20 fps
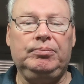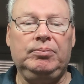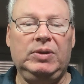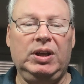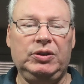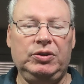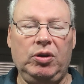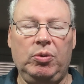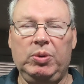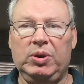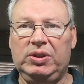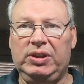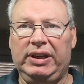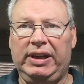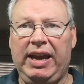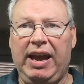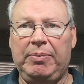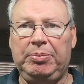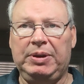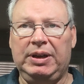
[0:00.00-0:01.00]
That's almost a
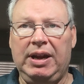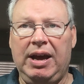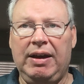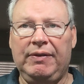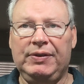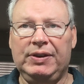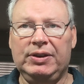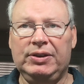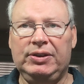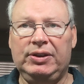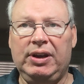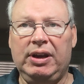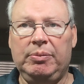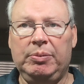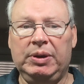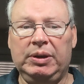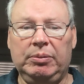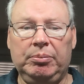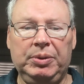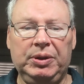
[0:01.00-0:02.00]
Captain Obvious
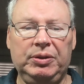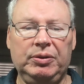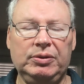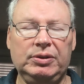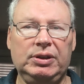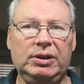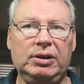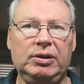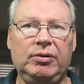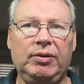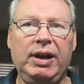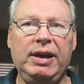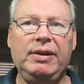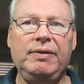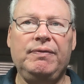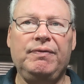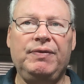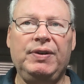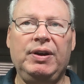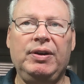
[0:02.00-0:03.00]
statement, but there's a
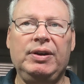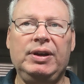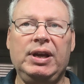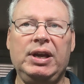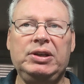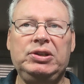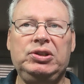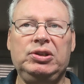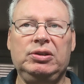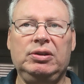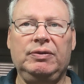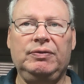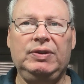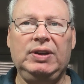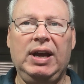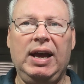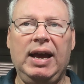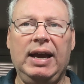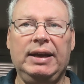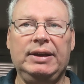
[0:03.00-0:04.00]
great variation of
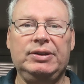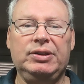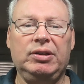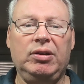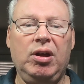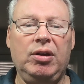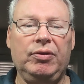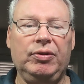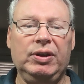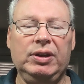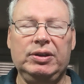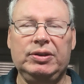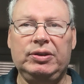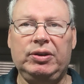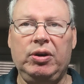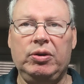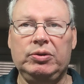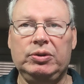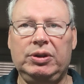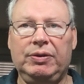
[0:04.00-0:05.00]
tides along the east
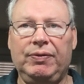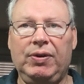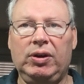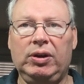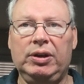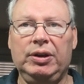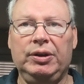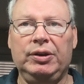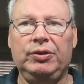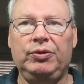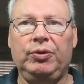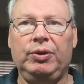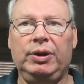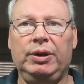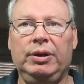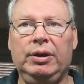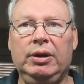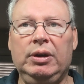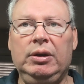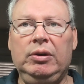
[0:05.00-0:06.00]
coast of our country